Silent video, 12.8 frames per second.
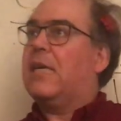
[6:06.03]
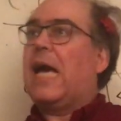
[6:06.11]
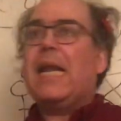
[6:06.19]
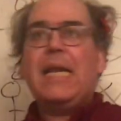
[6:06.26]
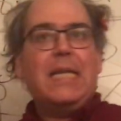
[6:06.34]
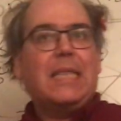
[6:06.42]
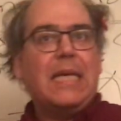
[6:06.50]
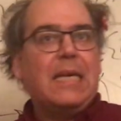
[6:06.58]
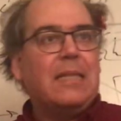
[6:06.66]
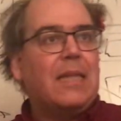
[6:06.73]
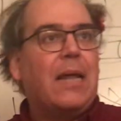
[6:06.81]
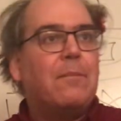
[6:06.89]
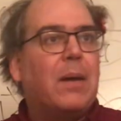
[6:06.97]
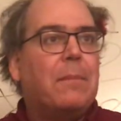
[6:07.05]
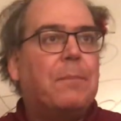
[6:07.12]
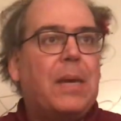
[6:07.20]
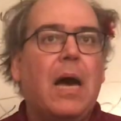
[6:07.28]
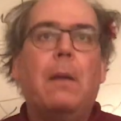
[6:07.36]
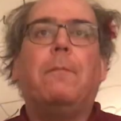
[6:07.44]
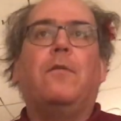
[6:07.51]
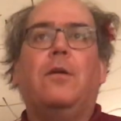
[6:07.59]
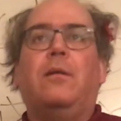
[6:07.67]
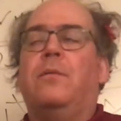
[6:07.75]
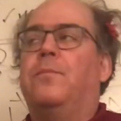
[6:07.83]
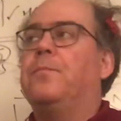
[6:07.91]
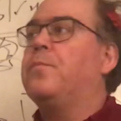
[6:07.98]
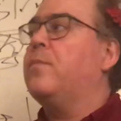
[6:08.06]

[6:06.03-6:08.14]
Got anything that might be helpful?